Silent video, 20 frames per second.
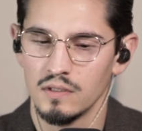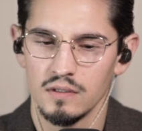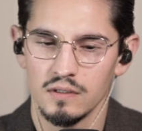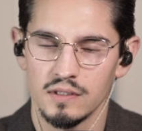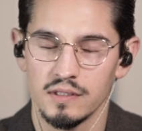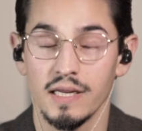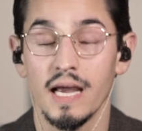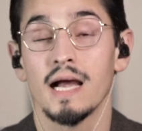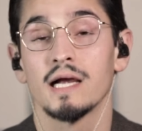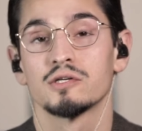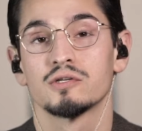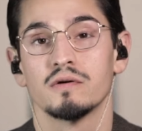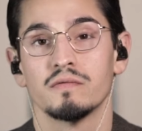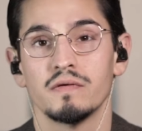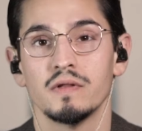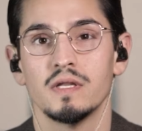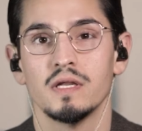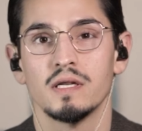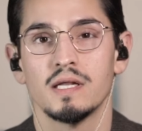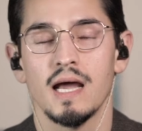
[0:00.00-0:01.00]

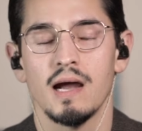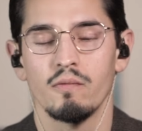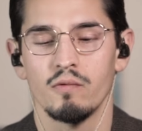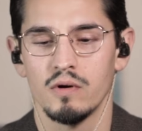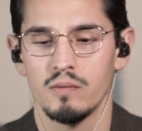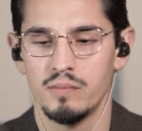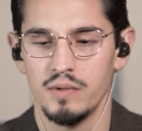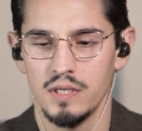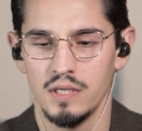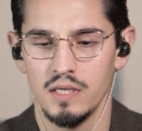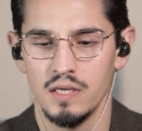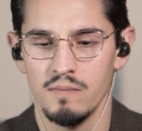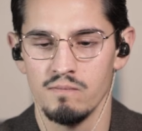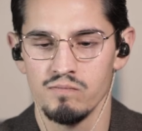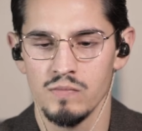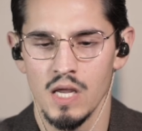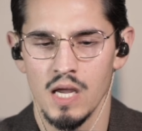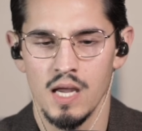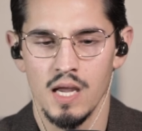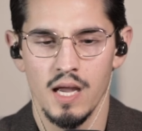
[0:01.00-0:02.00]
catastrophe that would be.
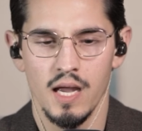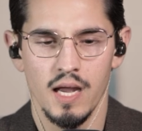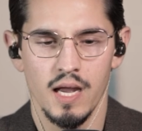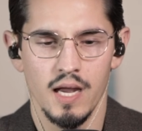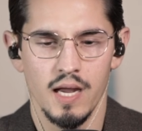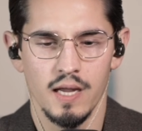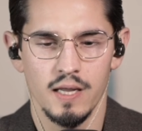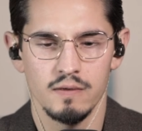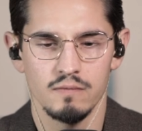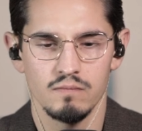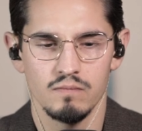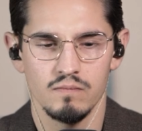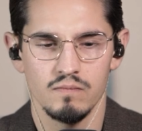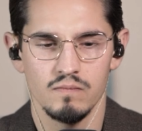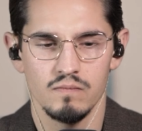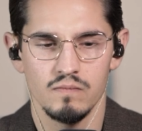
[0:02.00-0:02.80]
And